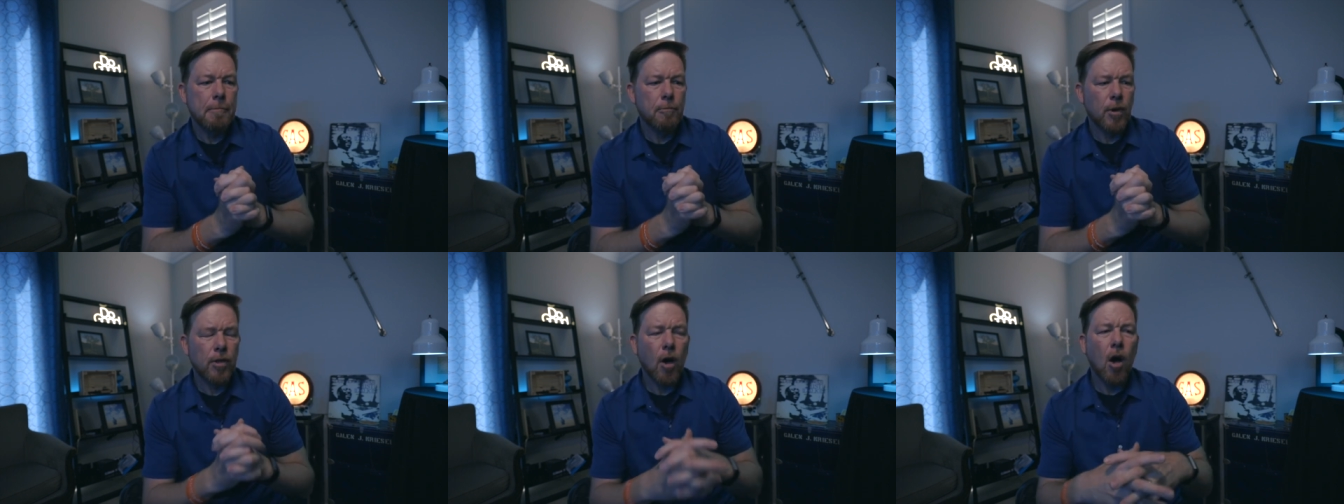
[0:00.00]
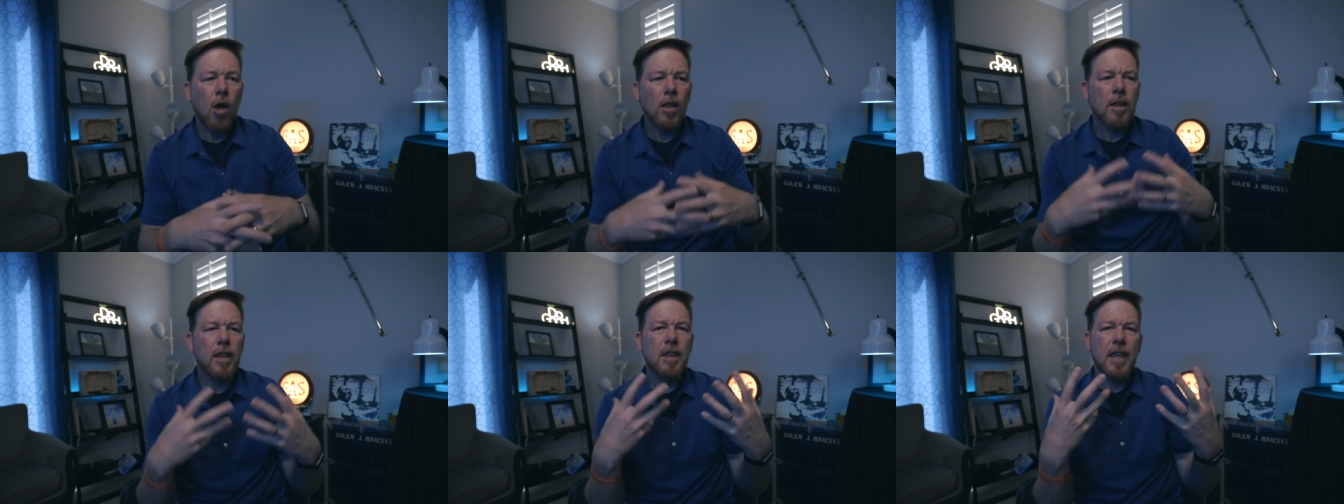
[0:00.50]
with
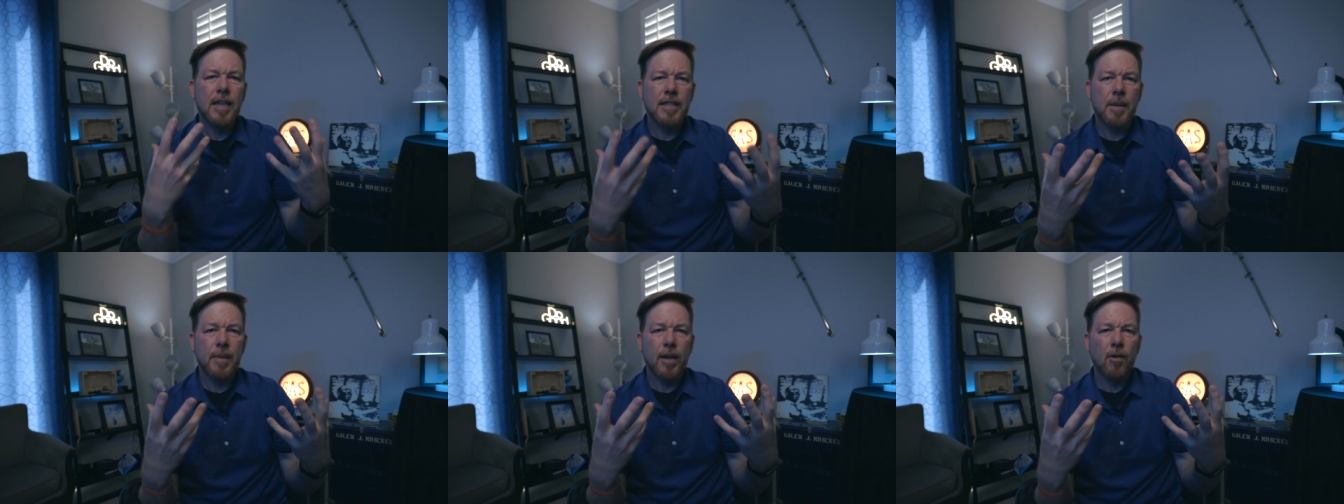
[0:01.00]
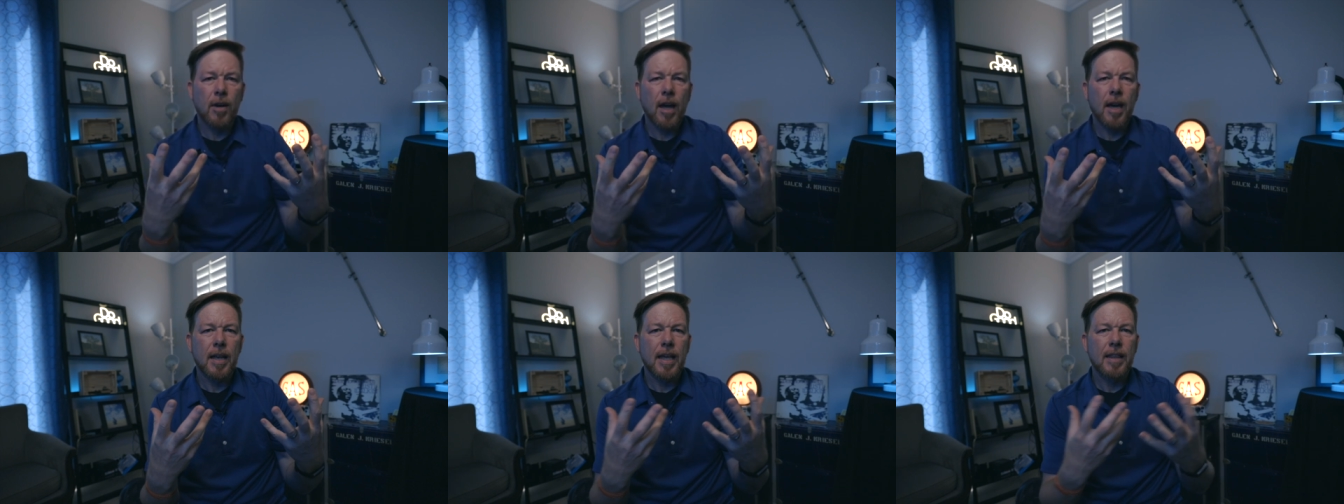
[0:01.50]
all of the things that have been going
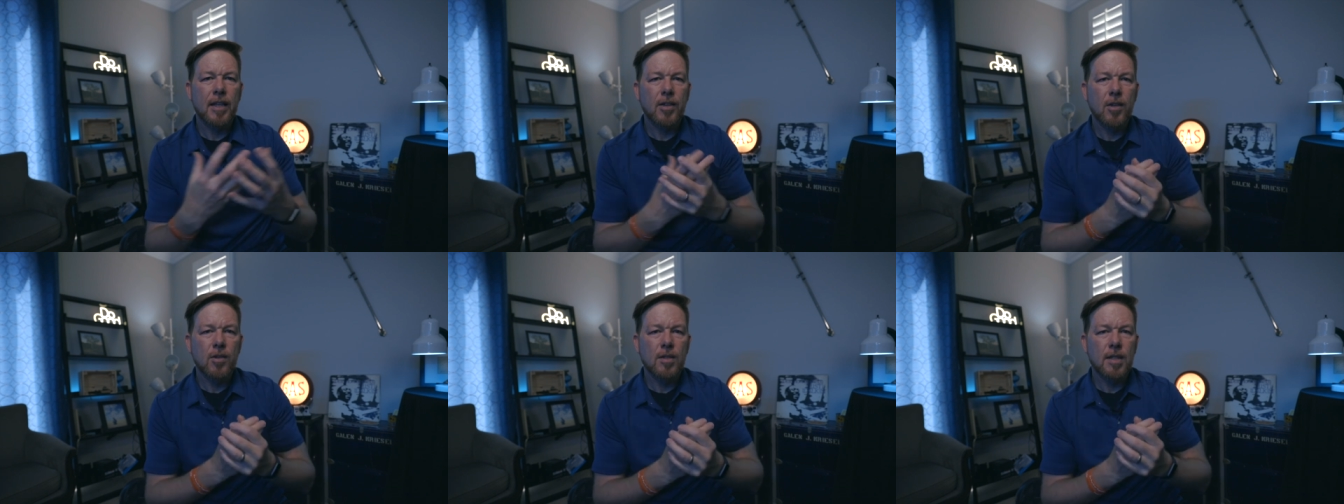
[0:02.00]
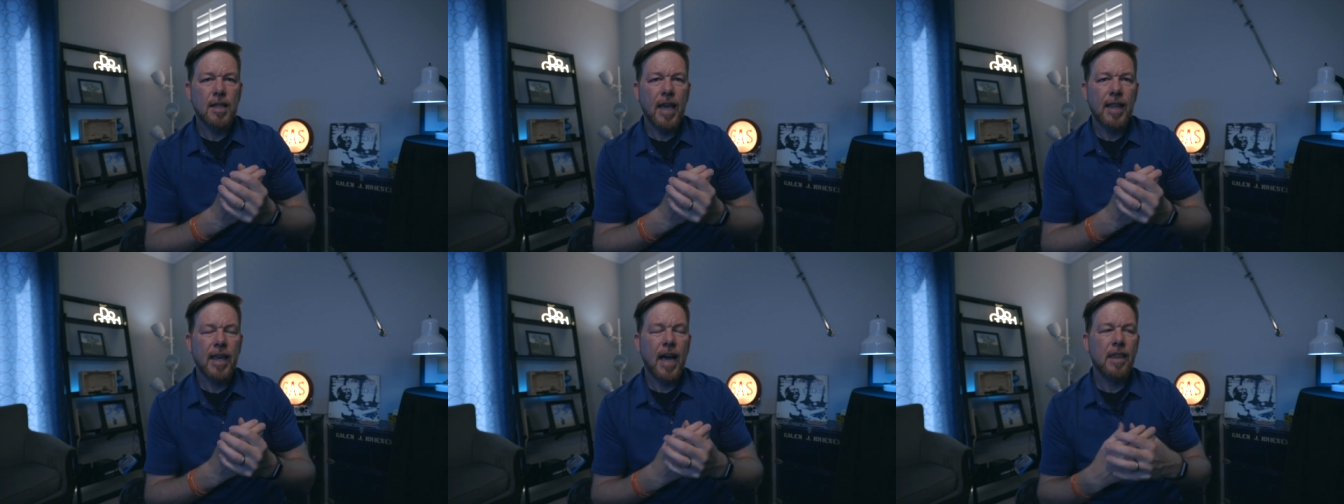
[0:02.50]
on in the news
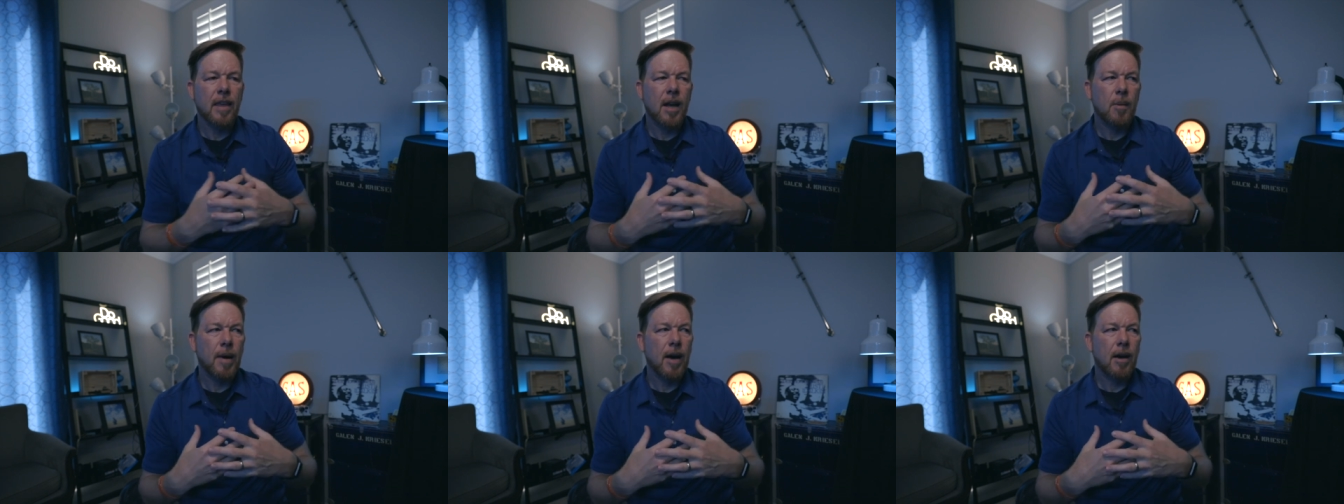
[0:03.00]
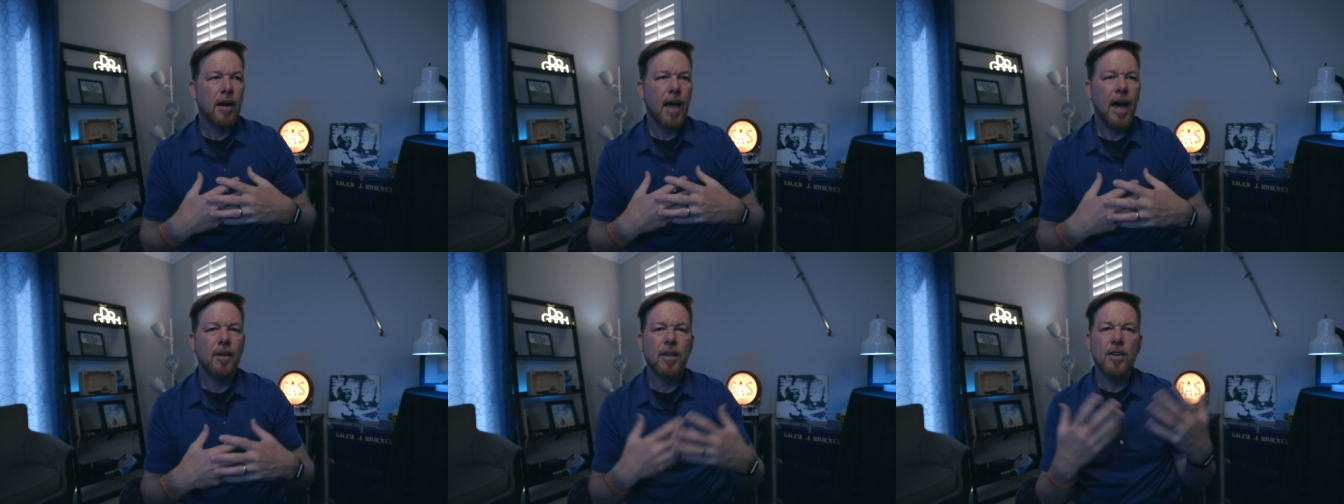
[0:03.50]
lately, I thought about
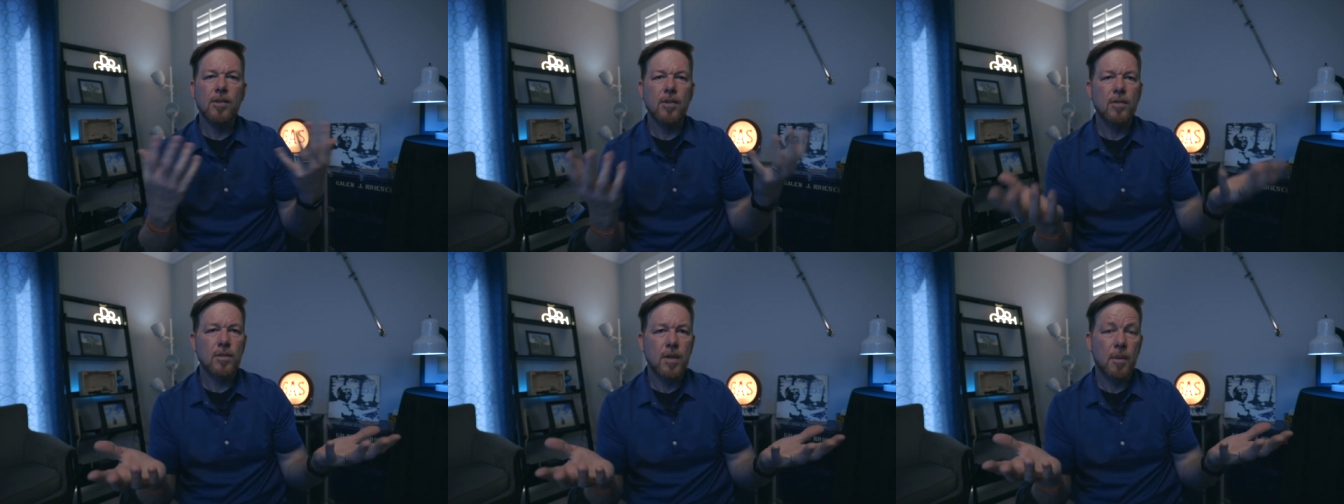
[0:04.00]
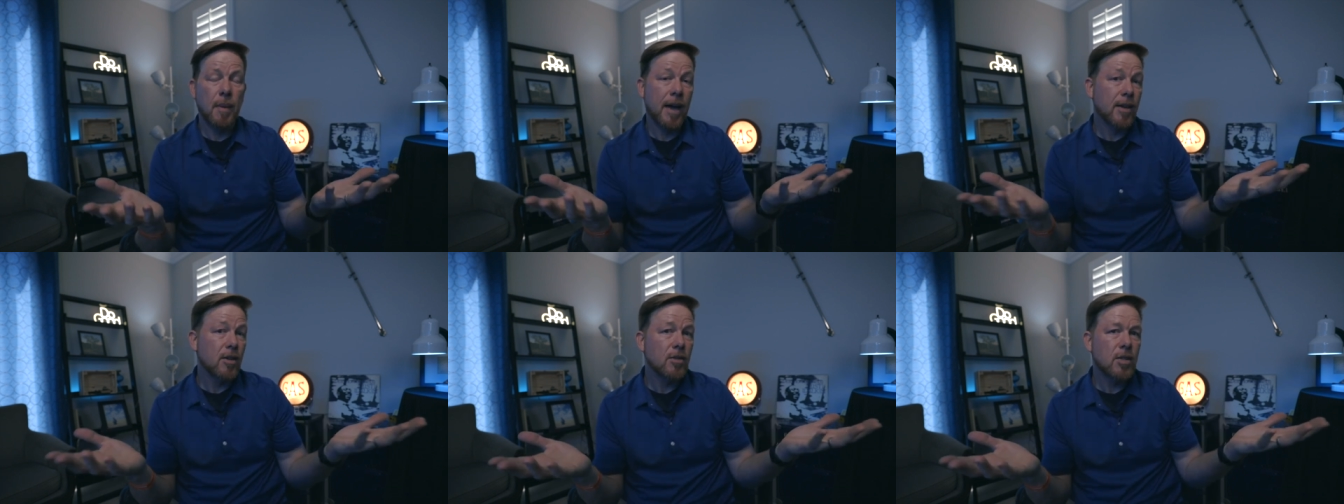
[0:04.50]
how to use
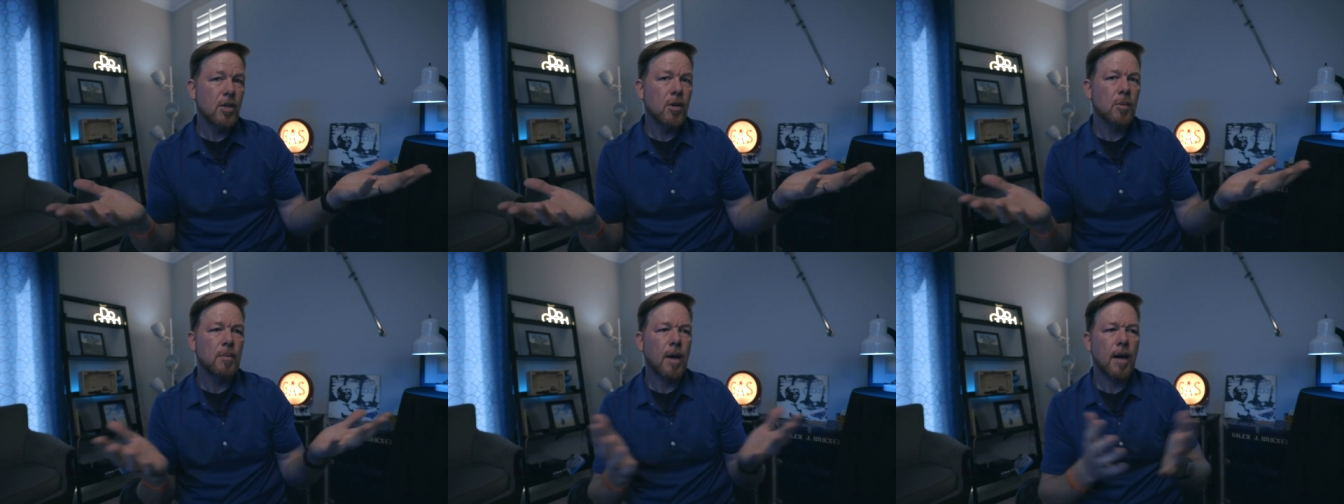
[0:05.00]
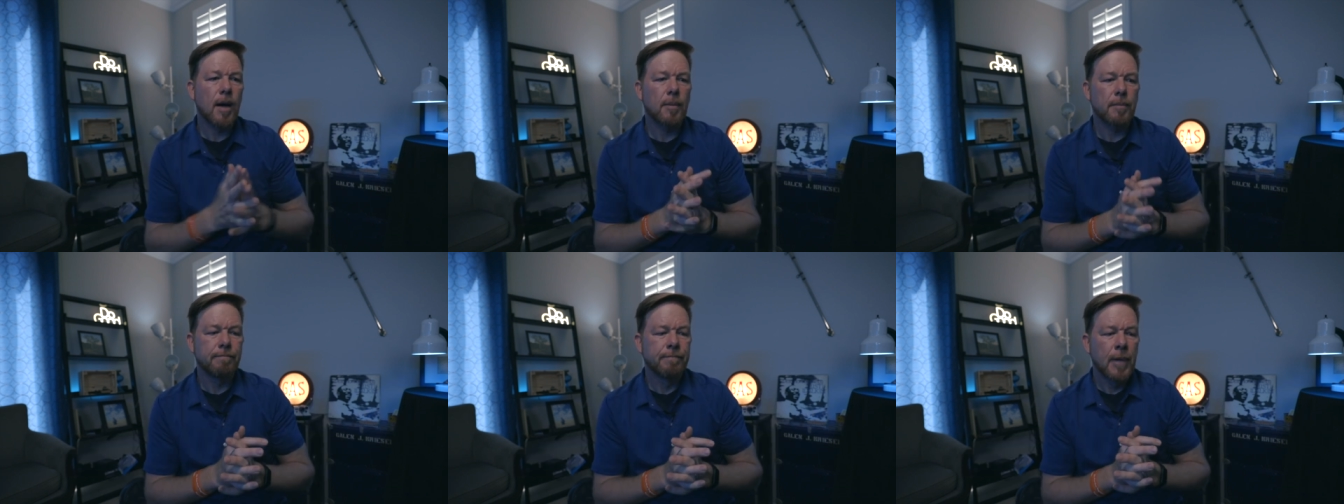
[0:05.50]
my
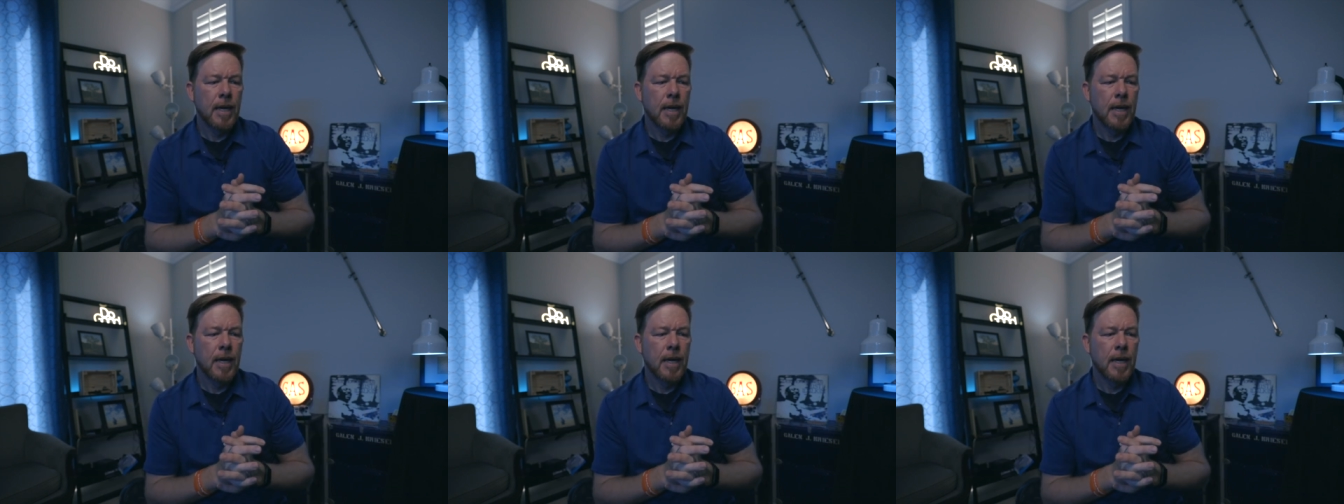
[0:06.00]
YouTube